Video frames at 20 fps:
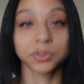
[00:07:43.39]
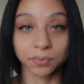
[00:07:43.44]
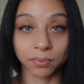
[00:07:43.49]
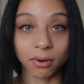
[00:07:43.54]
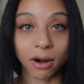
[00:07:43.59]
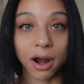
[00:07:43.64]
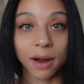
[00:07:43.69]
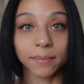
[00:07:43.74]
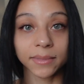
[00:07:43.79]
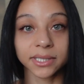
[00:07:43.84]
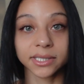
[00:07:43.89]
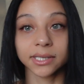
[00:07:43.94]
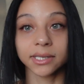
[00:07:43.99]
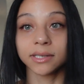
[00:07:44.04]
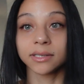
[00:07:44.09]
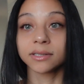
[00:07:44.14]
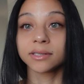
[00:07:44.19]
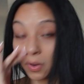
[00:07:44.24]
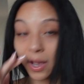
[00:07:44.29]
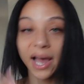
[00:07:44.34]

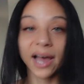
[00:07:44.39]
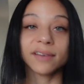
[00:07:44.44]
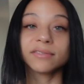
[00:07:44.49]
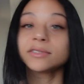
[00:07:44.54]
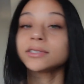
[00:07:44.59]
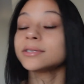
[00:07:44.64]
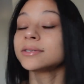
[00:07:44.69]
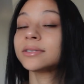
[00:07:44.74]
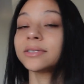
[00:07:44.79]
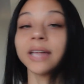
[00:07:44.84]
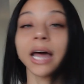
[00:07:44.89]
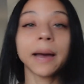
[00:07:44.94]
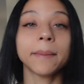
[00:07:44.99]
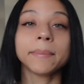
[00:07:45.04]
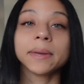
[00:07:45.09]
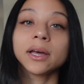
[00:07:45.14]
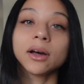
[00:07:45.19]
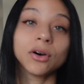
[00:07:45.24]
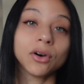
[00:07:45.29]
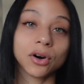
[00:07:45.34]
promises. You have to stop
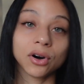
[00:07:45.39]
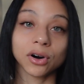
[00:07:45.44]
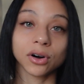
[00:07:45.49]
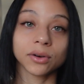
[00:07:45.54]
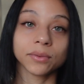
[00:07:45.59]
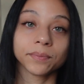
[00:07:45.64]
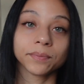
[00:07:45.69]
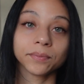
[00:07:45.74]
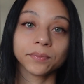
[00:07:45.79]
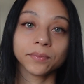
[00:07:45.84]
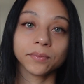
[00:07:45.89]
it all.